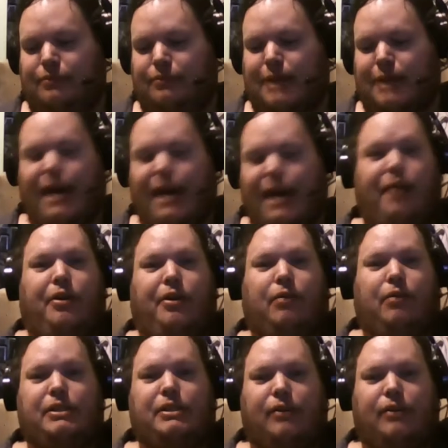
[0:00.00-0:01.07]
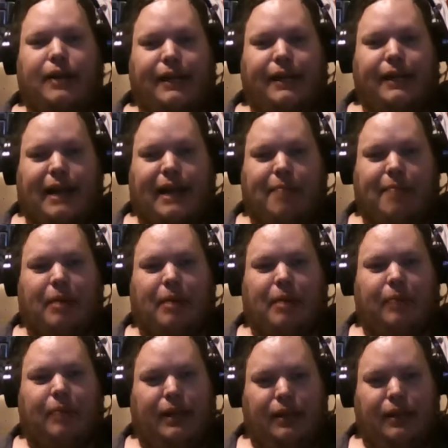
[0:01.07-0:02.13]
I don't know what's going on. I might
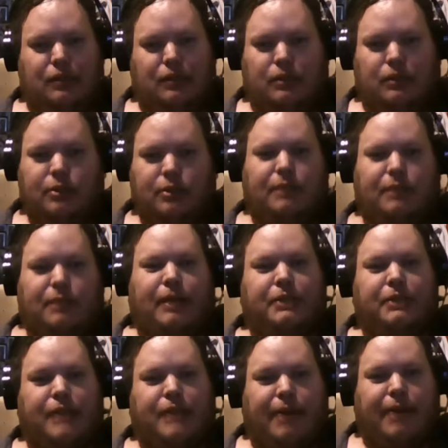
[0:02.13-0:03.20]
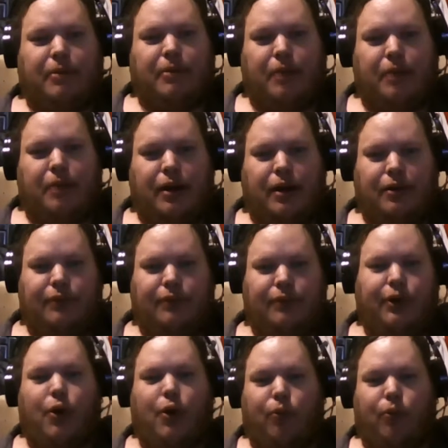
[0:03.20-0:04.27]
be losing my job tomorrow for
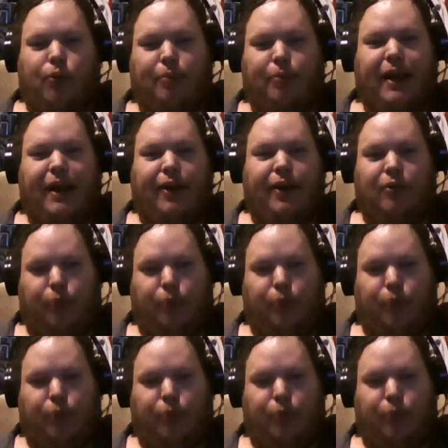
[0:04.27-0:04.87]
no apparent